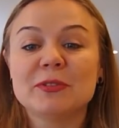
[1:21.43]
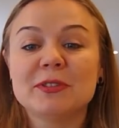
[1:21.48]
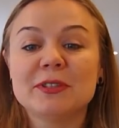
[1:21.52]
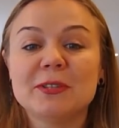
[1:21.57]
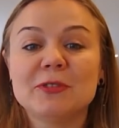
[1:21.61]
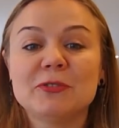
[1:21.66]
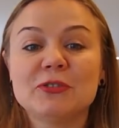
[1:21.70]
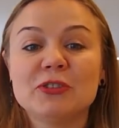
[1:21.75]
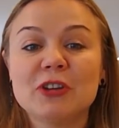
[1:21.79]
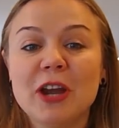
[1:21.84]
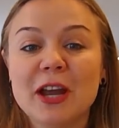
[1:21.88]
is
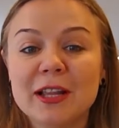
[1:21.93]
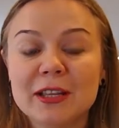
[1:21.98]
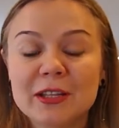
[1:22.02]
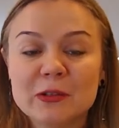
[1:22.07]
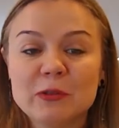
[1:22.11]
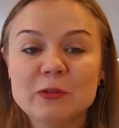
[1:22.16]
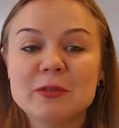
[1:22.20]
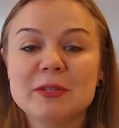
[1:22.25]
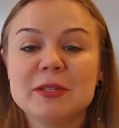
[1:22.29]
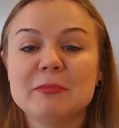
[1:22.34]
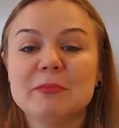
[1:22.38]
the child,
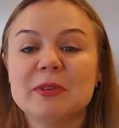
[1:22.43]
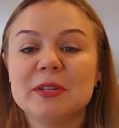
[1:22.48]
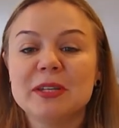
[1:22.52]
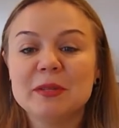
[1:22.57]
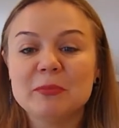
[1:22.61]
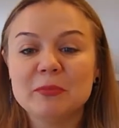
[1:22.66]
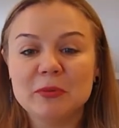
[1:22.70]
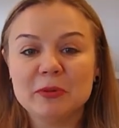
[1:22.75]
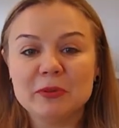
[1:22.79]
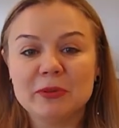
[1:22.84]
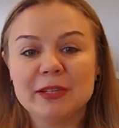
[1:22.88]
who is a
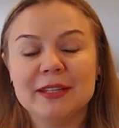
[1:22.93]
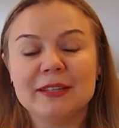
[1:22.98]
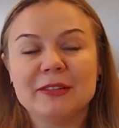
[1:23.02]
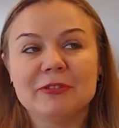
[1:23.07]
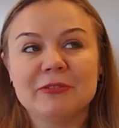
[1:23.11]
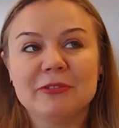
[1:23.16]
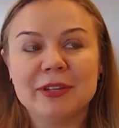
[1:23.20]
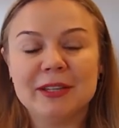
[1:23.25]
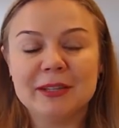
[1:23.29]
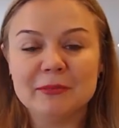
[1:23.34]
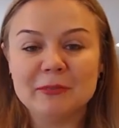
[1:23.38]

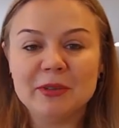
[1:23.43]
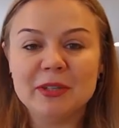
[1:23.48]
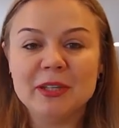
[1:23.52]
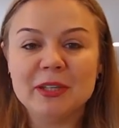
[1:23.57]
manipulator and